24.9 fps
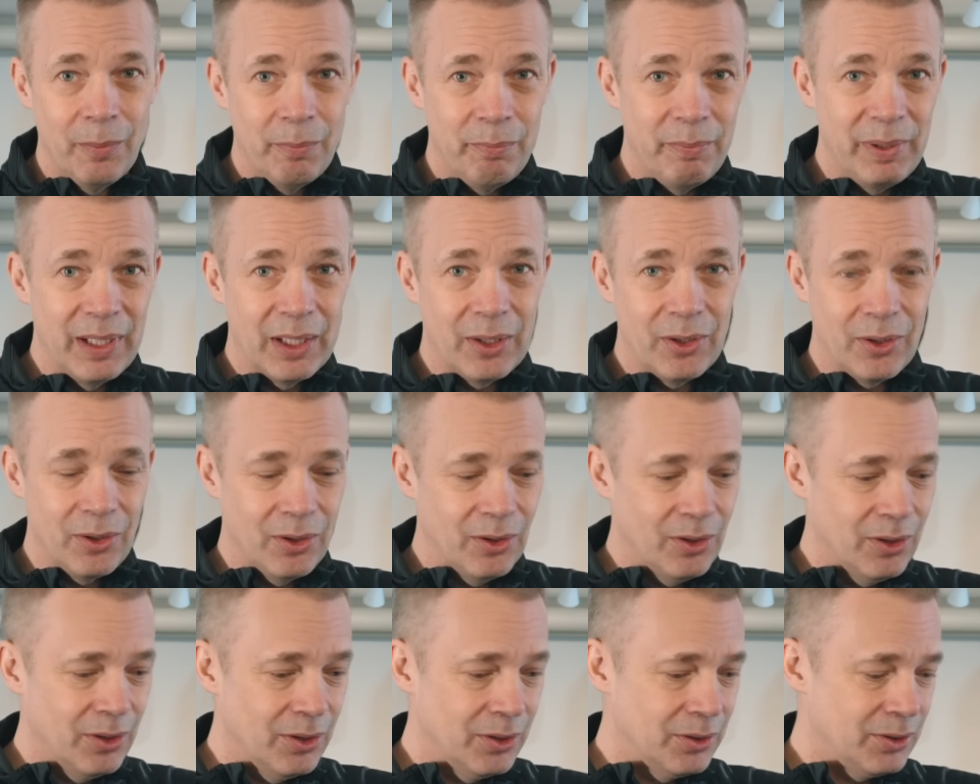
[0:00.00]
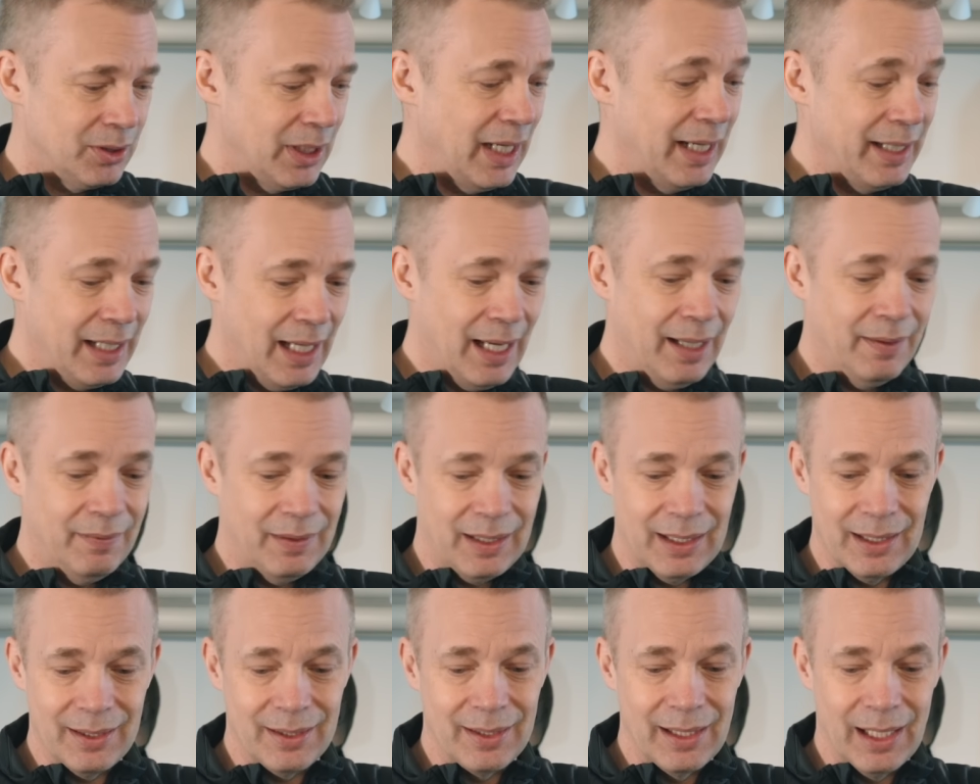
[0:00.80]
Because I had
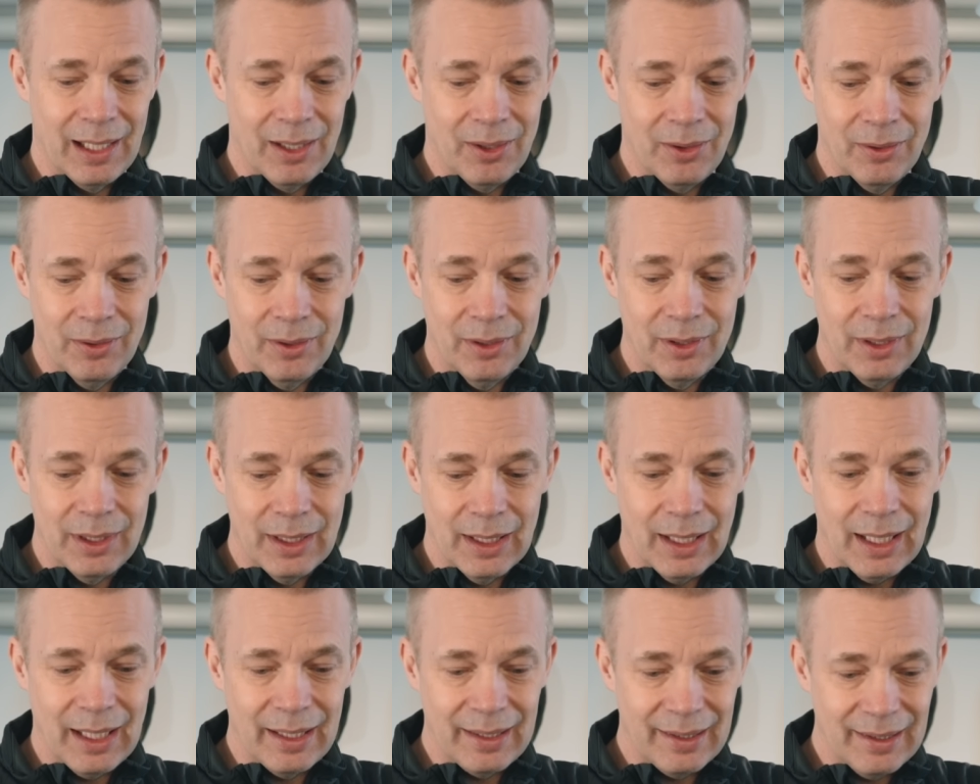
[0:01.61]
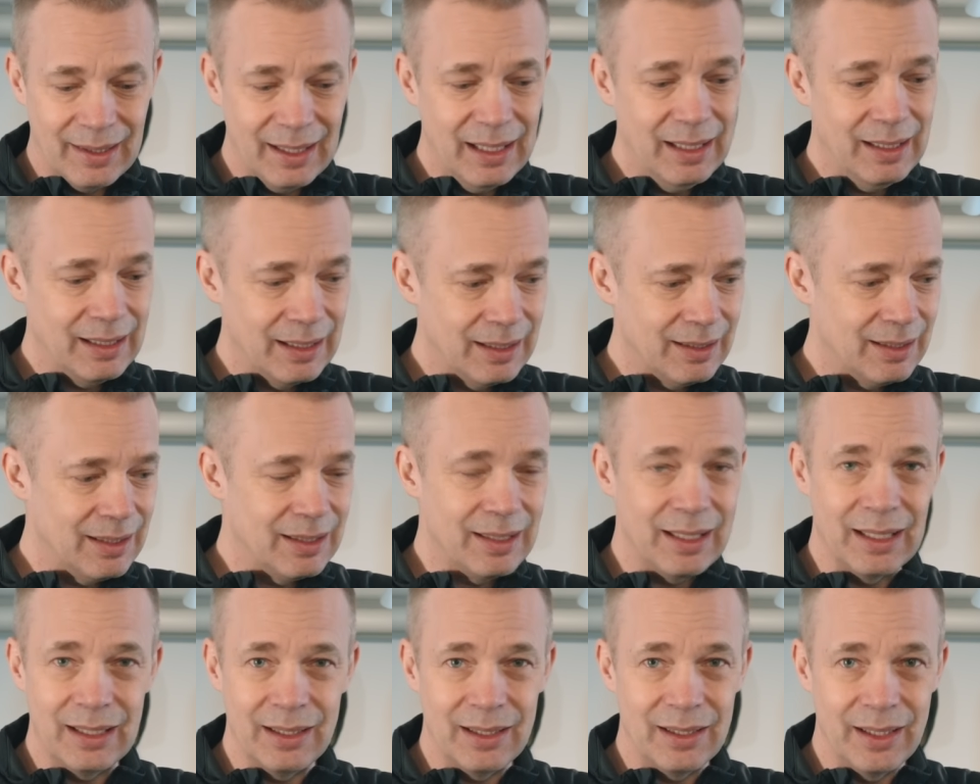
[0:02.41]
this now, I think it's
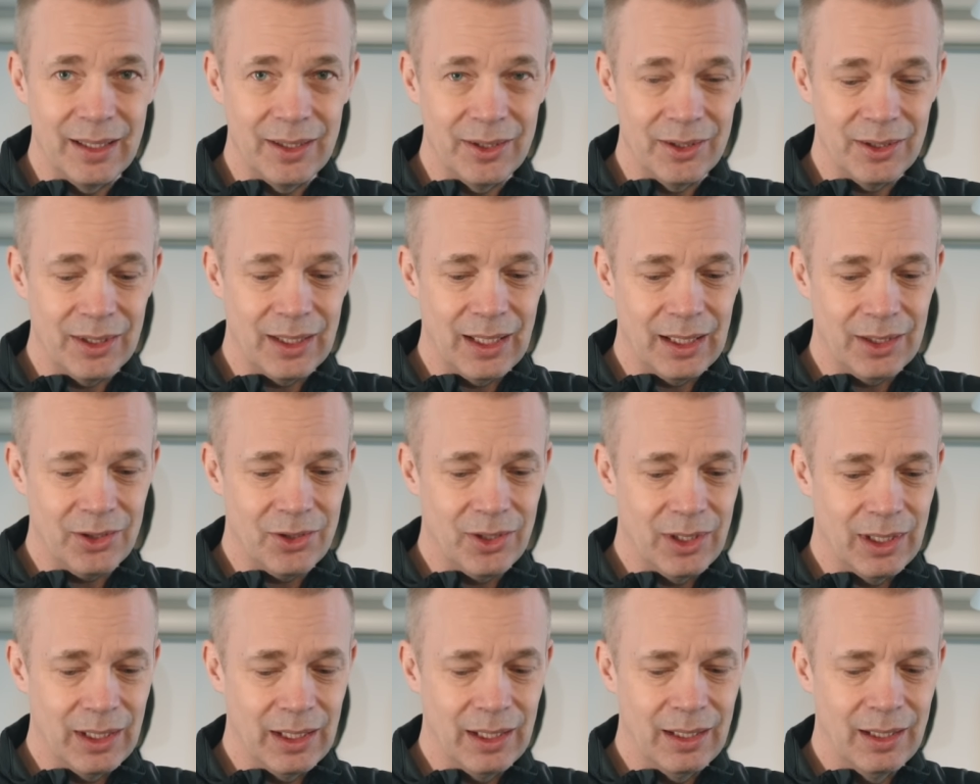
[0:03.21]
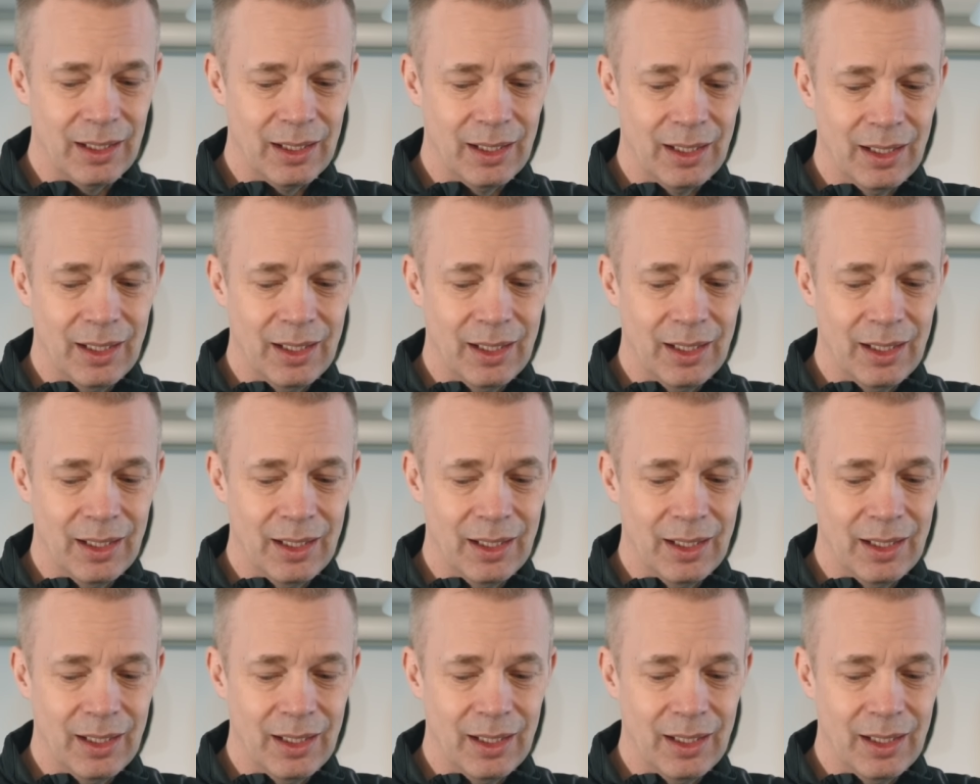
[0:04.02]
6 years actually.